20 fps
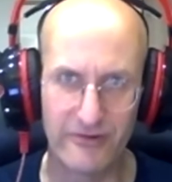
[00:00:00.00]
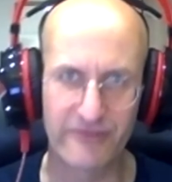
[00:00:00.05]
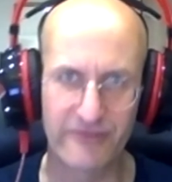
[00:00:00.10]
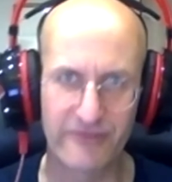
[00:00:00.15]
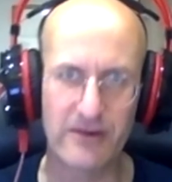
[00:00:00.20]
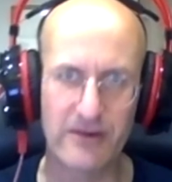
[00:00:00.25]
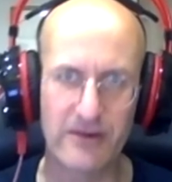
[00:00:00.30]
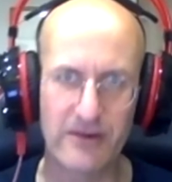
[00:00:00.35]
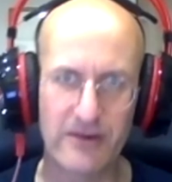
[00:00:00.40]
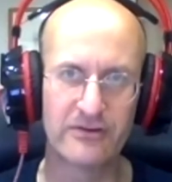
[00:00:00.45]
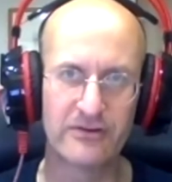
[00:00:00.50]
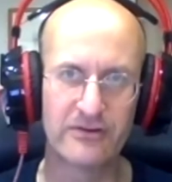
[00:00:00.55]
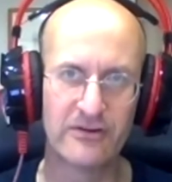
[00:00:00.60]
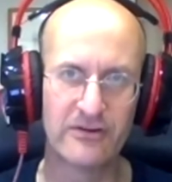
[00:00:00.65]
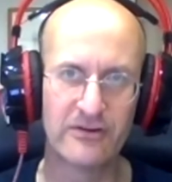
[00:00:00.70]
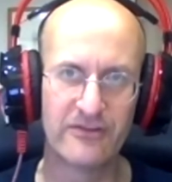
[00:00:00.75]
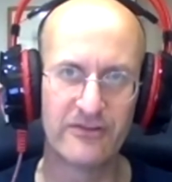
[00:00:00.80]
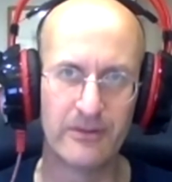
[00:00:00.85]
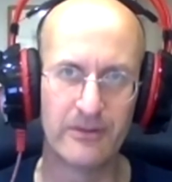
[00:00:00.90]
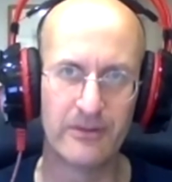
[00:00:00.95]

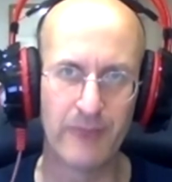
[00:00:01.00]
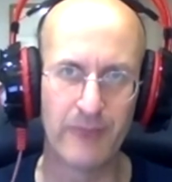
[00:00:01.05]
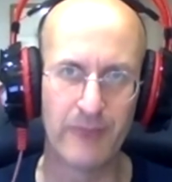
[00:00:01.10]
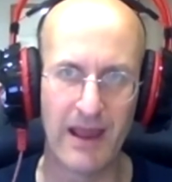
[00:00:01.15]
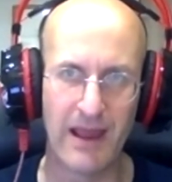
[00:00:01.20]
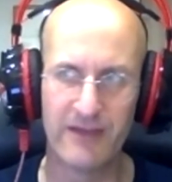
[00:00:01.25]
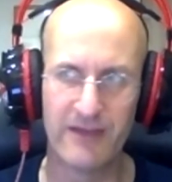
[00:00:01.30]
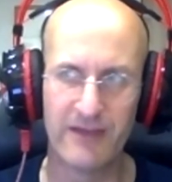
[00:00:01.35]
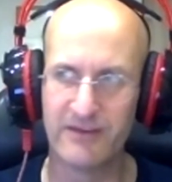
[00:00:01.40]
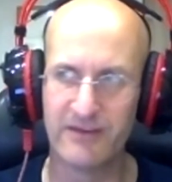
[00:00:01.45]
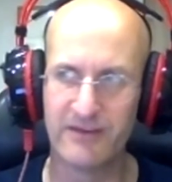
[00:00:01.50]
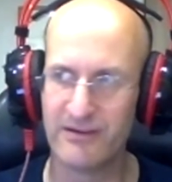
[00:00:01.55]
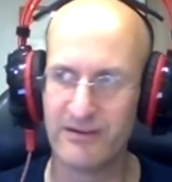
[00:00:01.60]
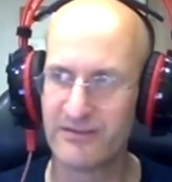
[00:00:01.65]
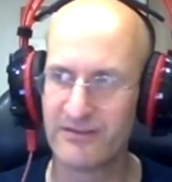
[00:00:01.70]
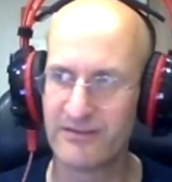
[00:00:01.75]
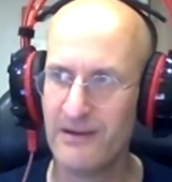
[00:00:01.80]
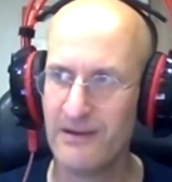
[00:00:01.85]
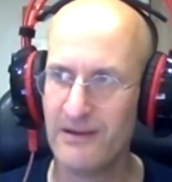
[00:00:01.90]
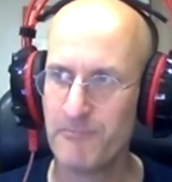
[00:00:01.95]
structures and biases,